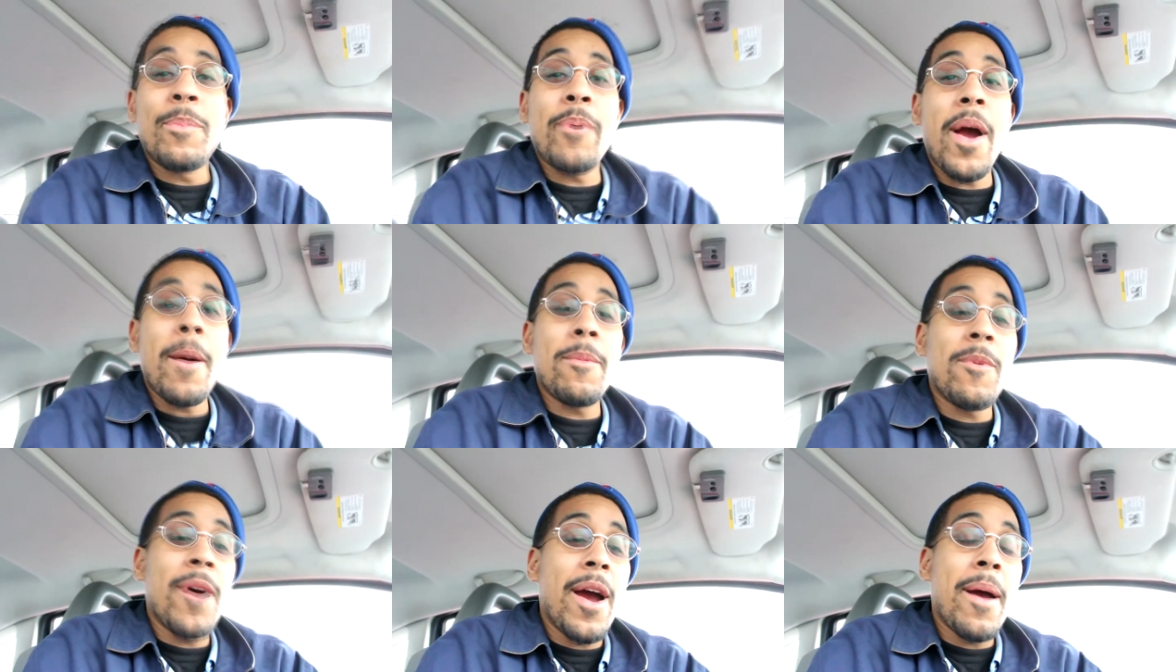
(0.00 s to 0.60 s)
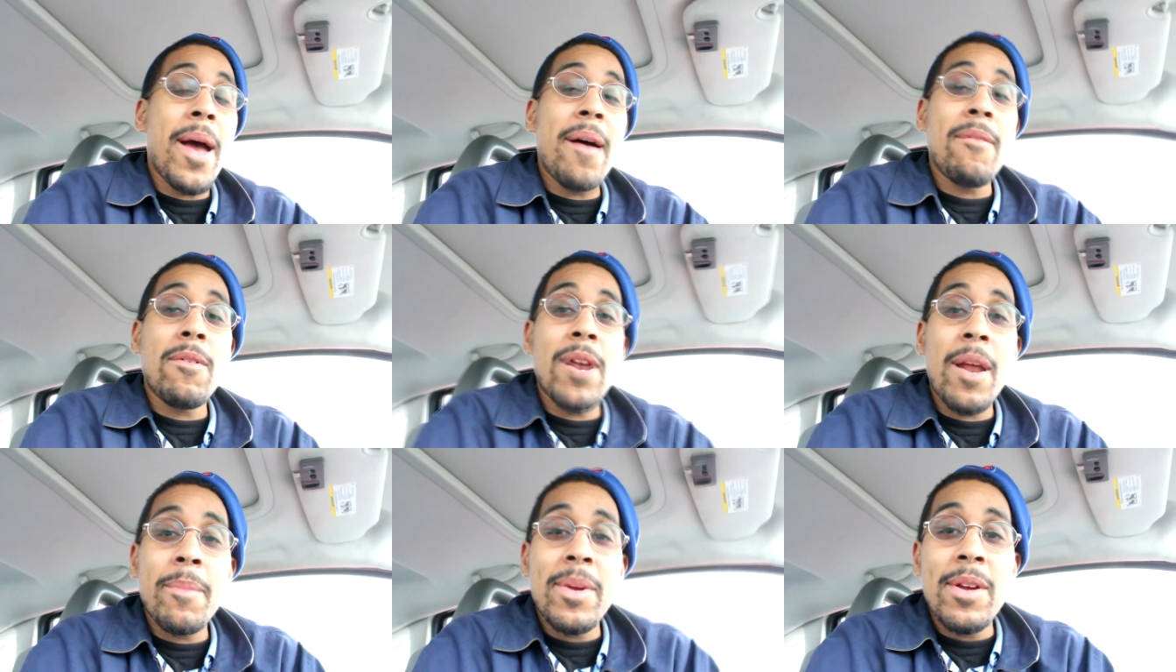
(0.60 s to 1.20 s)
the problem where I have
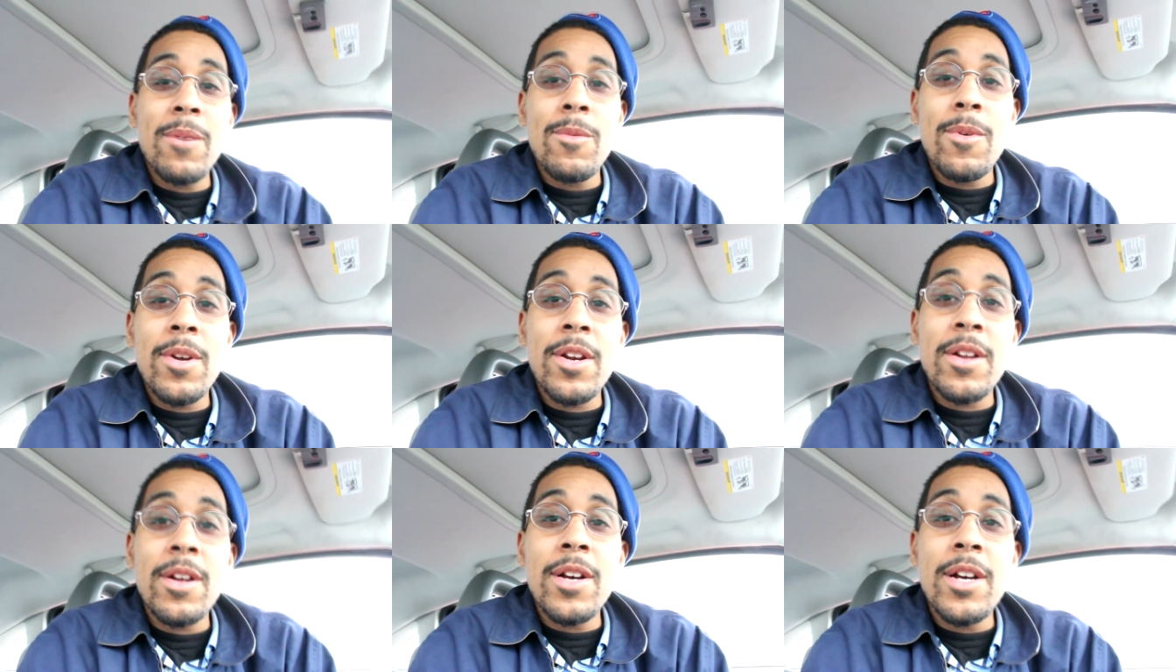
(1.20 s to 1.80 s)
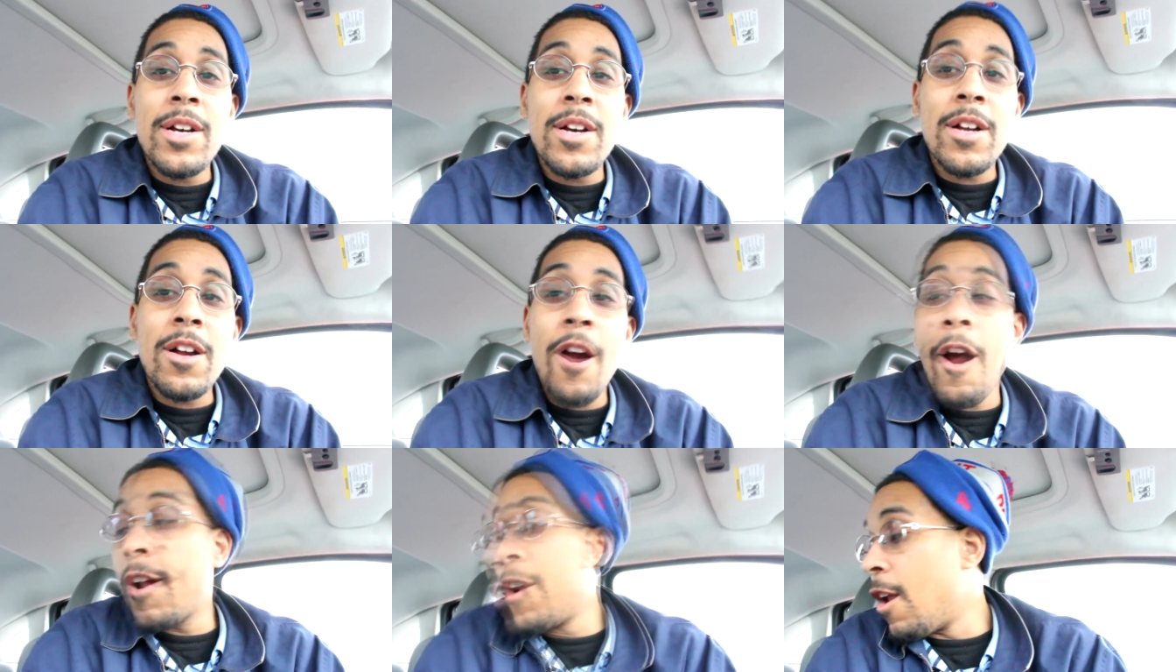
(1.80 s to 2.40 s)
when I be wanting
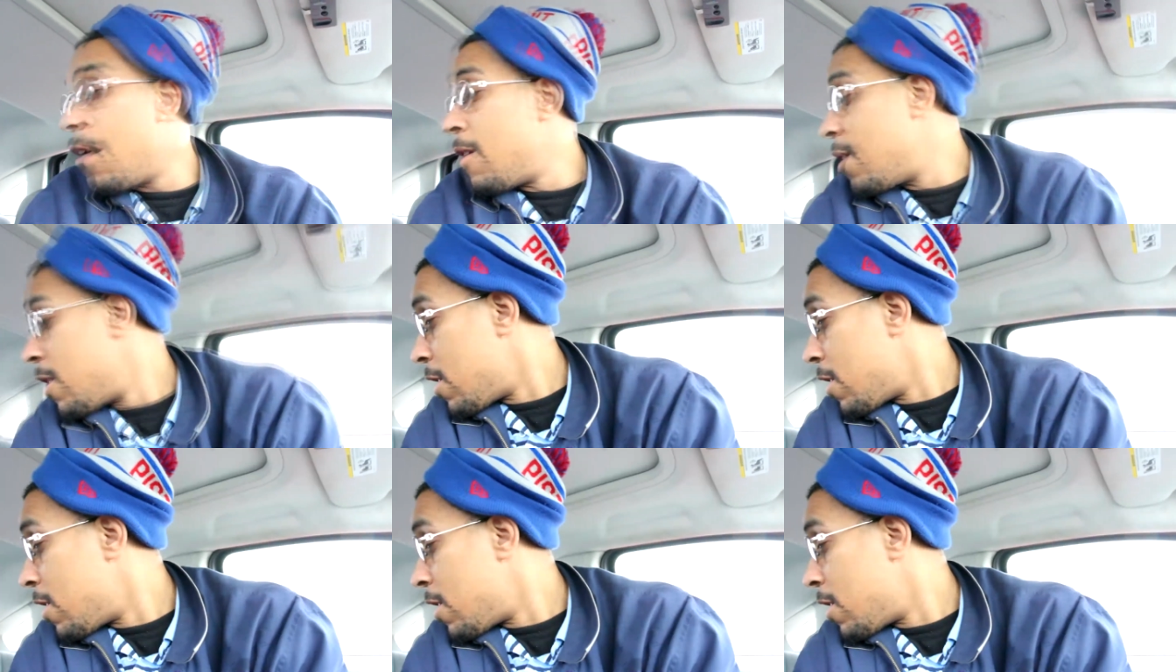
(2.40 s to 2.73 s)
to